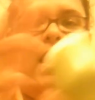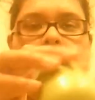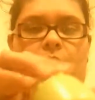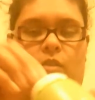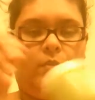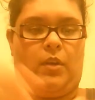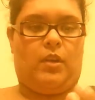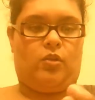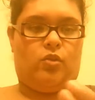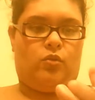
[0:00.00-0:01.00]
And so I'm
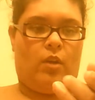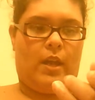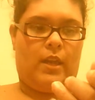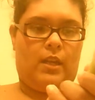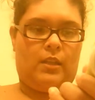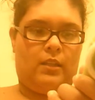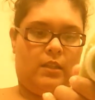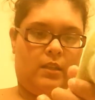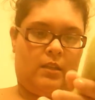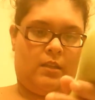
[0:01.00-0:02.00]
gonna try
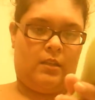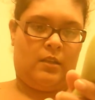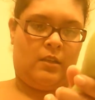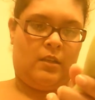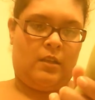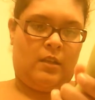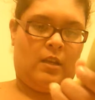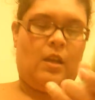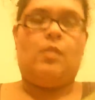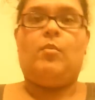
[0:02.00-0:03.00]
it,
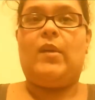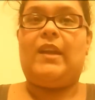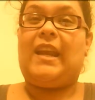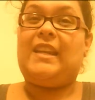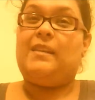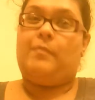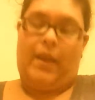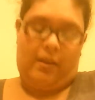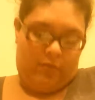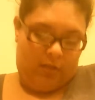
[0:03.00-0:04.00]
but I need
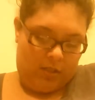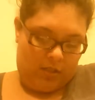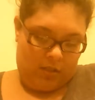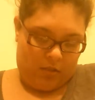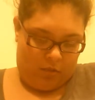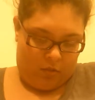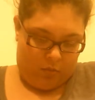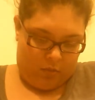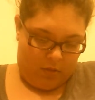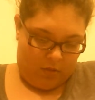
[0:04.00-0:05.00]
batteries,
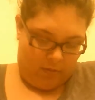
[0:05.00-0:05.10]
so